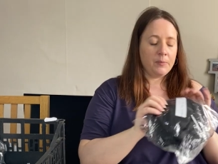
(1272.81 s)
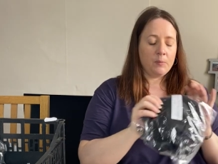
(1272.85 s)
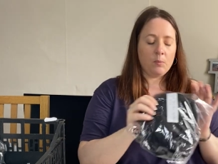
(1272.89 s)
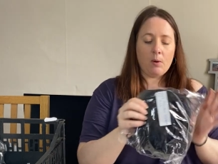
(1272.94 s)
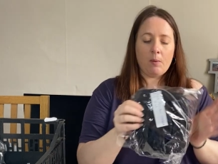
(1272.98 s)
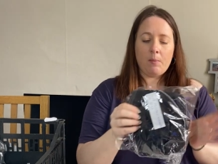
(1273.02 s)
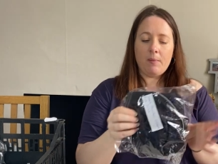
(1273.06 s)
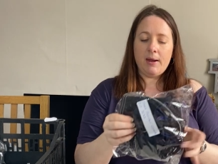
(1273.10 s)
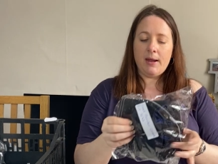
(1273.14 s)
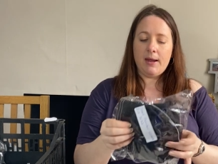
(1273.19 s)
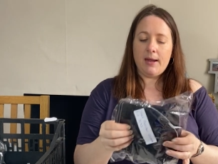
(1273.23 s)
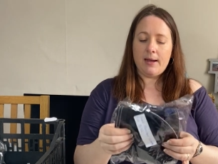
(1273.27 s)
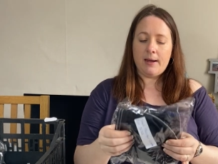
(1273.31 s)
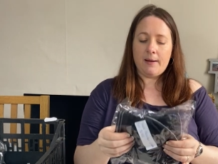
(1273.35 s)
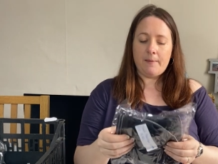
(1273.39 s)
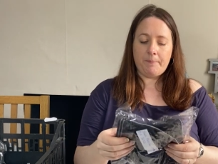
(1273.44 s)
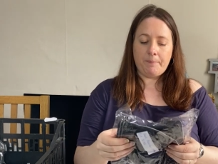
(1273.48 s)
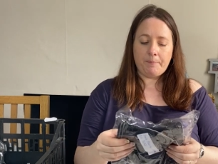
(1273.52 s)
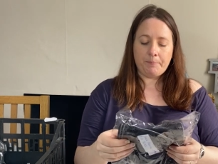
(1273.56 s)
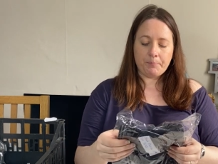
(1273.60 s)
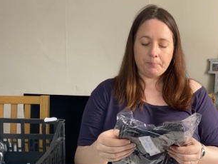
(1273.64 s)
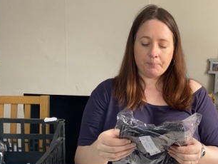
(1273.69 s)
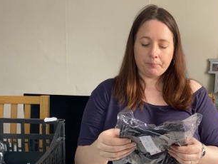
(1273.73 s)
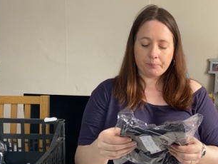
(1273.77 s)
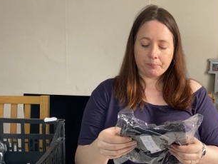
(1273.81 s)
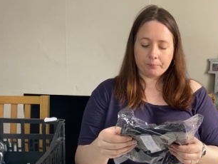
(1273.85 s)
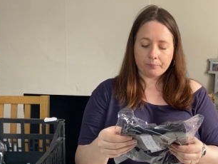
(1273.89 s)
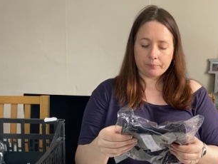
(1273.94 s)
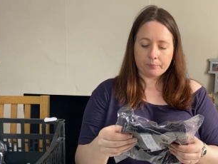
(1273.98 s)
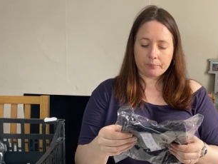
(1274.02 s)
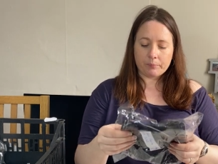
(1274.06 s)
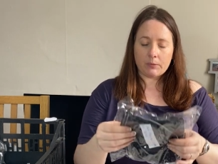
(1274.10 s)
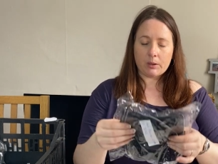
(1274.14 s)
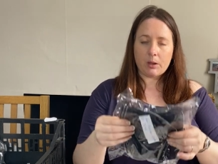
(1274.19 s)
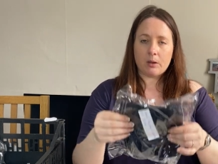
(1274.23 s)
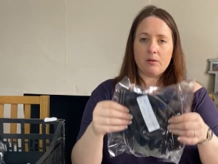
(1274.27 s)
When we um,
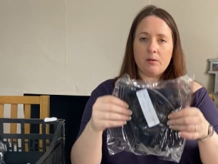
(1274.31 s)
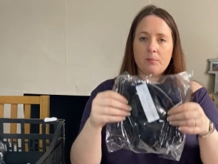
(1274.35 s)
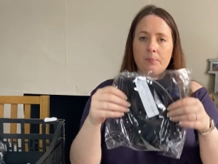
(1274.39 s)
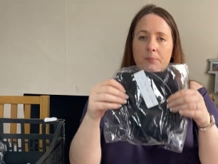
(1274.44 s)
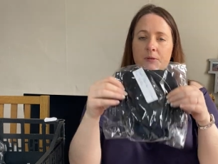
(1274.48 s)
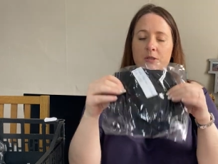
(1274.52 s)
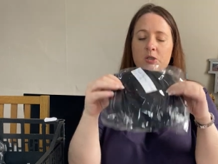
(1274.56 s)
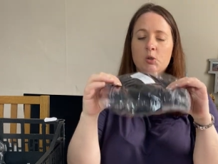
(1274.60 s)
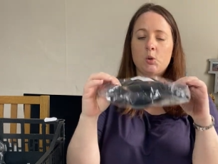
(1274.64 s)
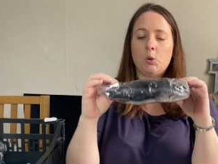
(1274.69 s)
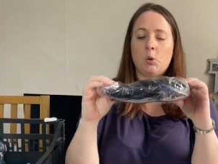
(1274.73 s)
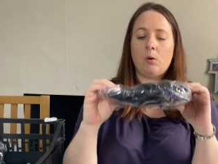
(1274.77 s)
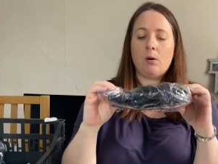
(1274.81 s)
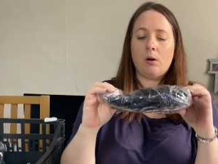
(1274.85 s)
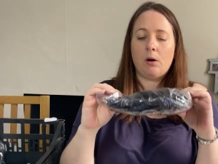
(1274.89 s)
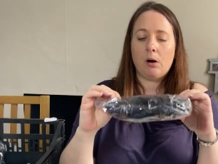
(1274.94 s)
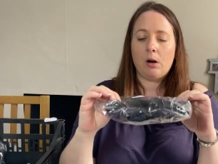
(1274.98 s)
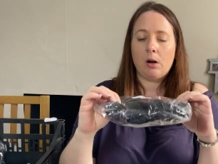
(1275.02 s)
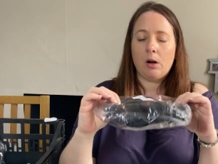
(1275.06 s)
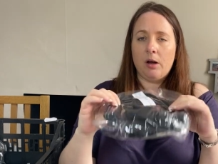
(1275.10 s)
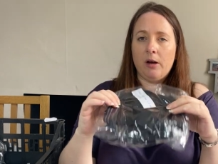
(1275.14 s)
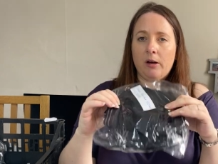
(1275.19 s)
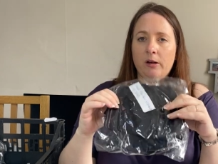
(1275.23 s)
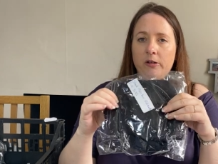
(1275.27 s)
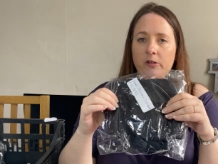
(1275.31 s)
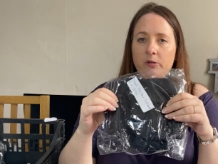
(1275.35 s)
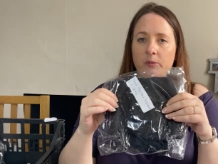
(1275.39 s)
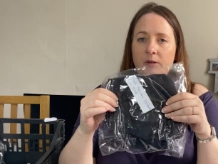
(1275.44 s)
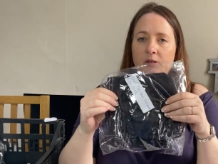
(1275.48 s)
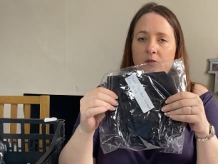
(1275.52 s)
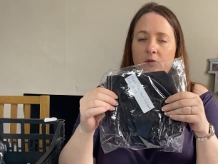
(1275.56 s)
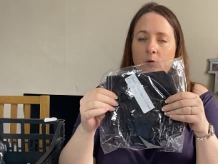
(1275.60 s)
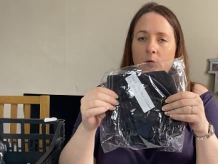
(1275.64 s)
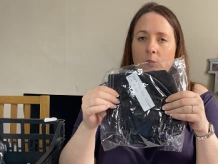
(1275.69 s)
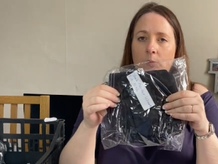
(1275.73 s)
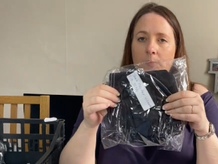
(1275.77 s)
store our clothes, we
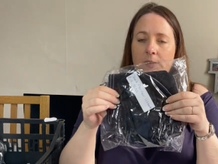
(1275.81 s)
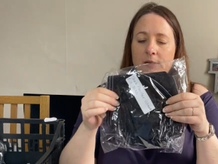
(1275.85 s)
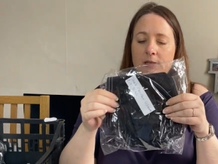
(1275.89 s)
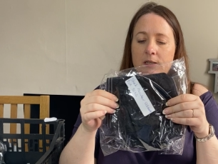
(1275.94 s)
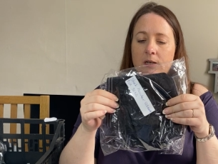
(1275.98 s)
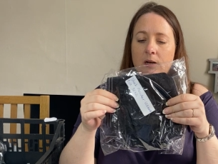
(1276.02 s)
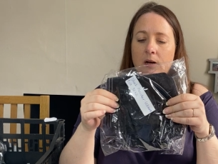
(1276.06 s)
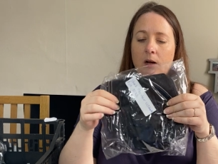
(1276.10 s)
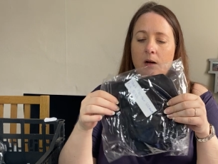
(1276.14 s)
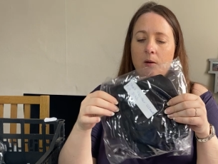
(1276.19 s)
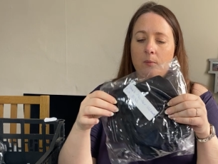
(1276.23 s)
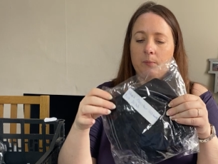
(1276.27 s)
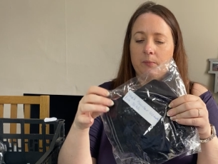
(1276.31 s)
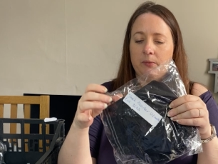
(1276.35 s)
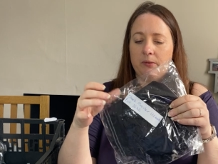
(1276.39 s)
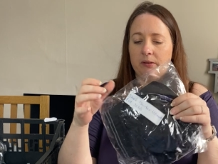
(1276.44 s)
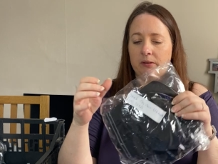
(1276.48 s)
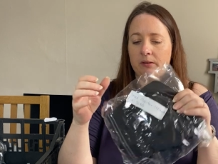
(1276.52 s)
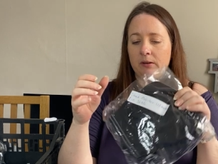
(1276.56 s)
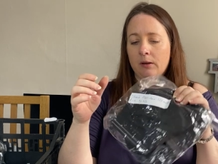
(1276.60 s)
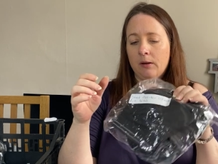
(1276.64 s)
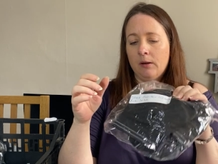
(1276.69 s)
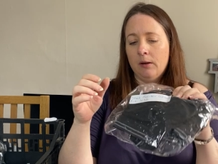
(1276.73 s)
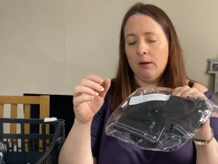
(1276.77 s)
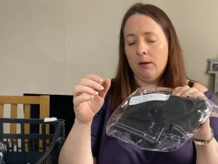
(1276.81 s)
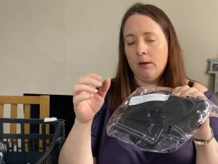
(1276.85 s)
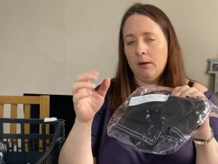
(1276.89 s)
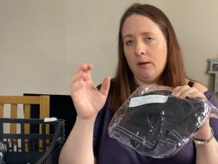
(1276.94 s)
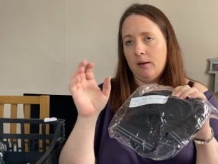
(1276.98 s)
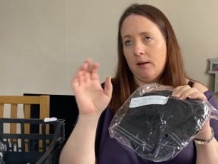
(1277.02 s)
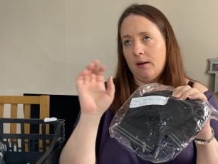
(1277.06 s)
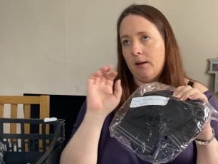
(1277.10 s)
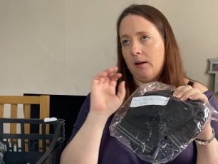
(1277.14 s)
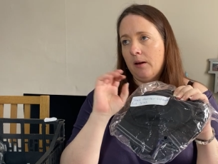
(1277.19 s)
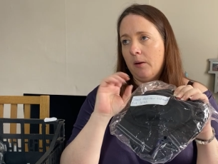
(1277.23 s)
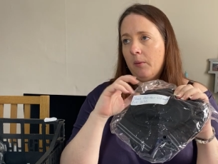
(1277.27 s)
store them in tubs
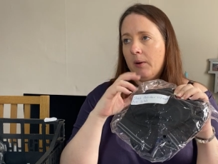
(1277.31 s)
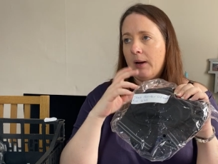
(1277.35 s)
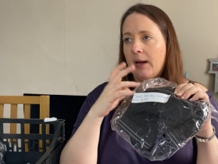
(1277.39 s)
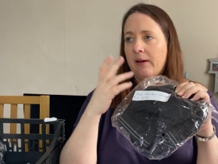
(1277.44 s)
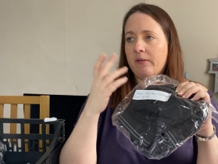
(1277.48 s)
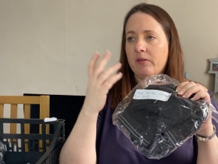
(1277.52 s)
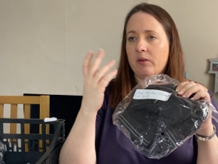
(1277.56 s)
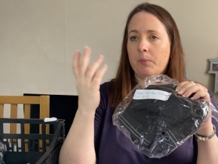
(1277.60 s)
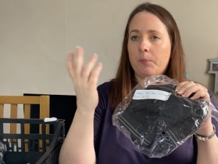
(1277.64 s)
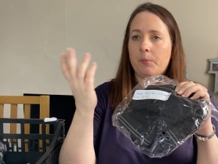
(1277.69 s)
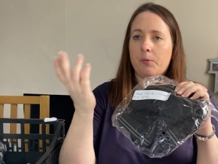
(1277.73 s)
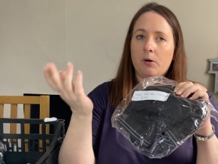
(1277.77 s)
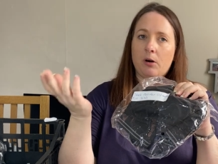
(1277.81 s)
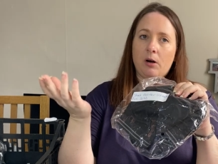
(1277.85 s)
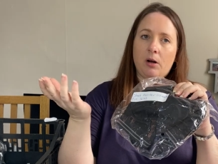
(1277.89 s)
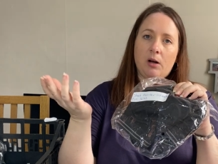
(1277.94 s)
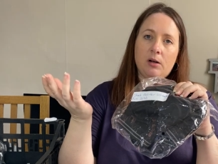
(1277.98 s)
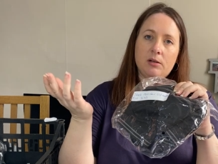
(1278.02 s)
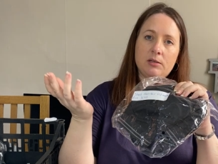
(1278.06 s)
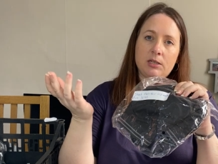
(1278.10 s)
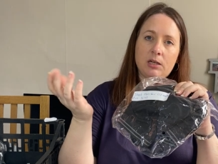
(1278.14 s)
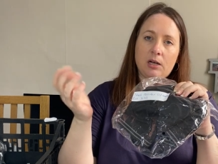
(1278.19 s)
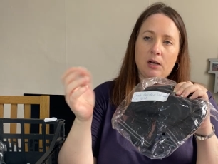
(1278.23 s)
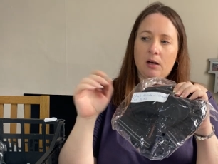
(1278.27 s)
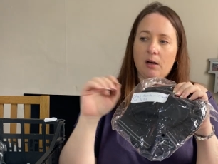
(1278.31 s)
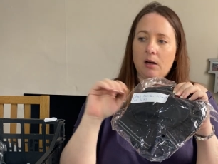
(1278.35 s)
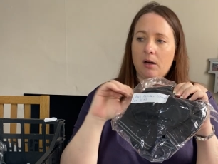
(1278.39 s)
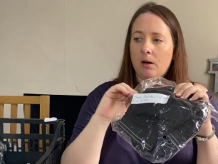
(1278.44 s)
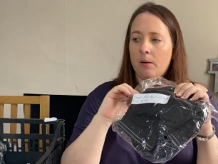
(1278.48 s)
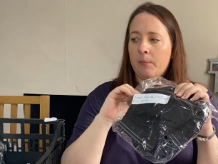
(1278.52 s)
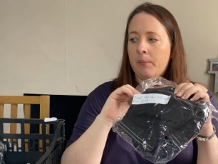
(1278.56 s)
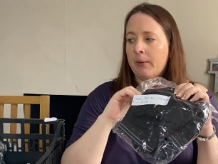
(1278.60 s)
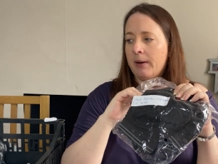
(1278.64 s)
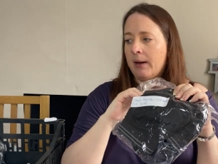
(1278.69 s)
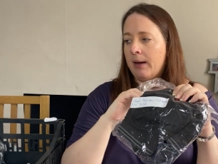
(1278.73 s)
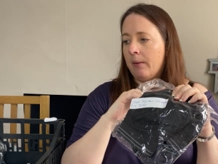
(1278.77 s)
and like we'll have a bra
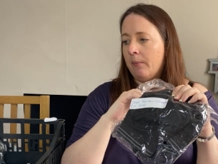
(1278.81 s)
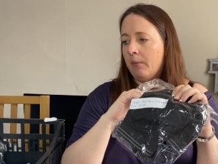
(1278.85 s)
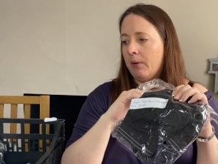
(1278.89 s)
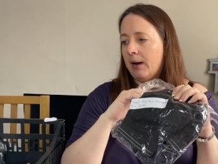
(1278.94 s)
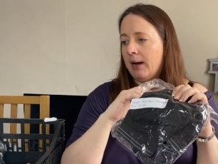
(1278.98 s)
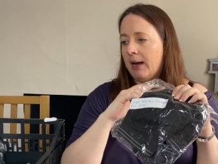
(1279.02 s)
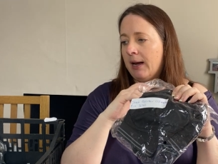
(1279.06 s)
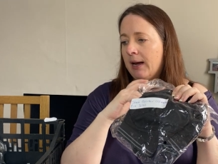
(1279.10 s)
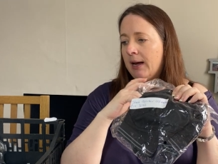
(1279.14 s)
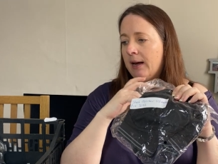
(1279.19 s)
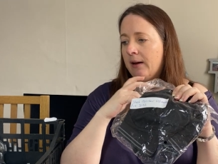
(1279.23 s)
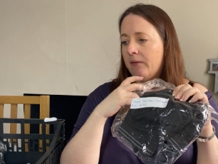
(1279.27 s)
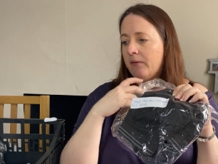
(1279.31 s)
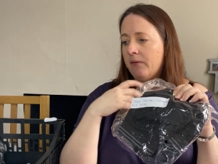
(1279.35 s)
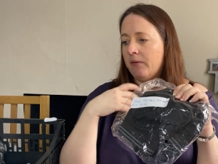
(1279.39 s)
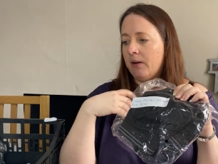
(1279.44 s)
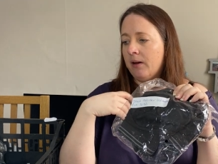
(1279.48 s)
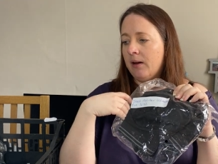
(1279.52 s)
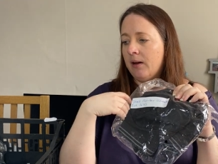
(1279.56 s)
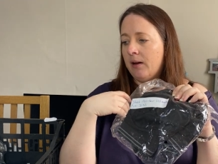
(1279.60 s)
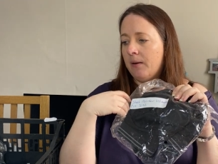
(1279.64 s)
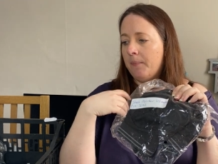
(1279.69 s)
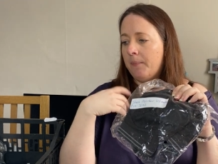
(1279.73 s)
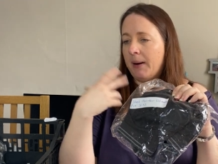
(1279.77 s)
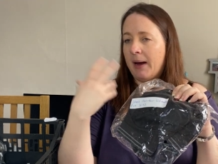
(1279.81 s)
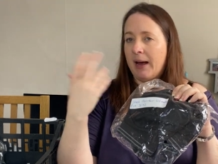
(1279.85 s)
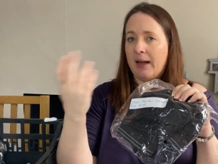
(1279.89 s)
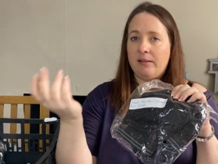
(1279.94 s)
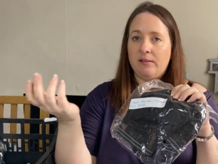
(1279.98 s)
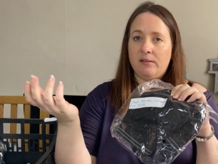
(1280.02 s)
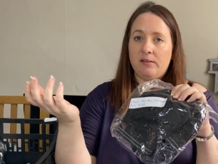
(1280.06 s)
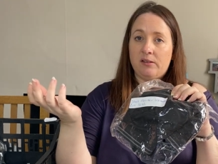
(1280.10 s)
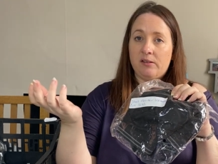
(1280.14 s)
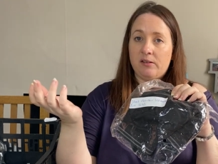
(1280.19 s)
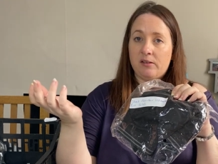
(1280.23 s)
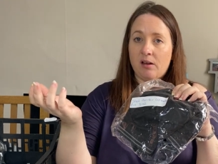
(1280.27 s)
tub and we'll have a
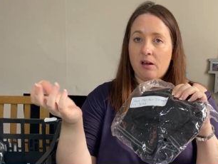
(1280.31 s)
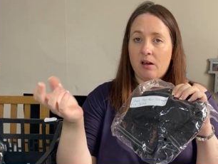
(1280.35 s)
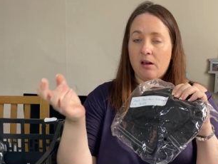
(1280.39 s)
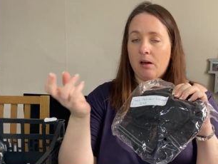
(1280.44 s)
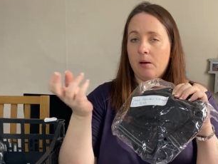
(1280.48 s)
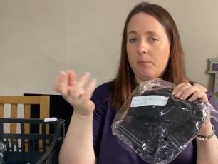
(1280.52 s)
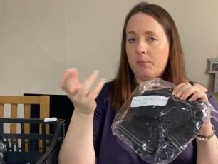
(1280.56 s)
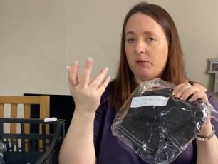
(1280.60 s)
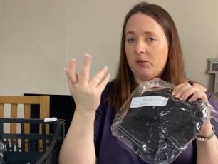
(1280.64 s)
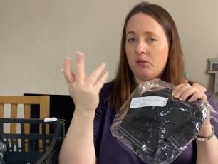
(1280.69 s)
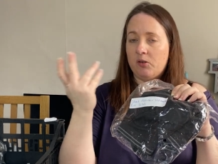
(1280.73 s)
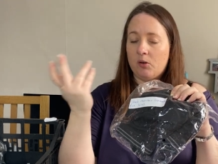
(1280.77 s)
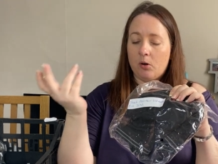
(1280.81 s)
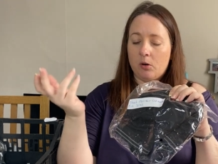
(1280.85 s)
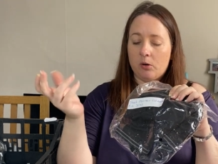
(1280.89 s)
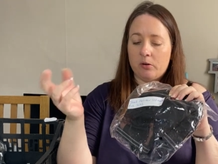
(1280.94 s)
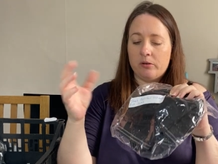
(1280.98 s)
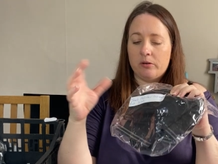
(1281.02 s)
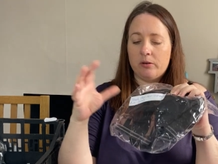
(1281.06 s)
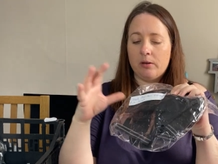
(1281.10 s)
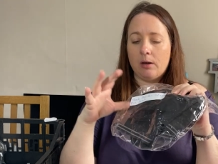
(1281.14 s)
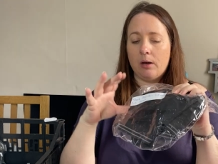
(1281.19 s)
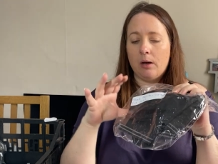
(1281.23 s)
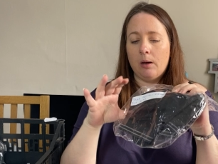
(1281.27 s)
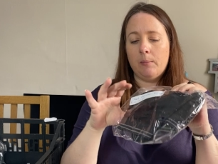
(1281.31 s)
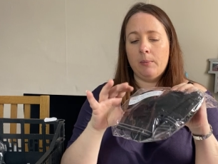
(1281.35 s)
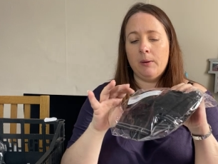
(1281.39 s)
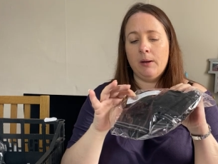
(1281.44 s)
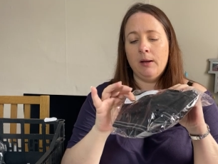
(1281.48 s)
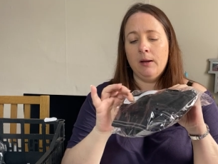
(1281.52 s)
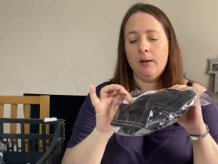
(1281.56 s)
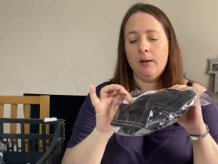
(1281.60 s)
pants tub, socks tub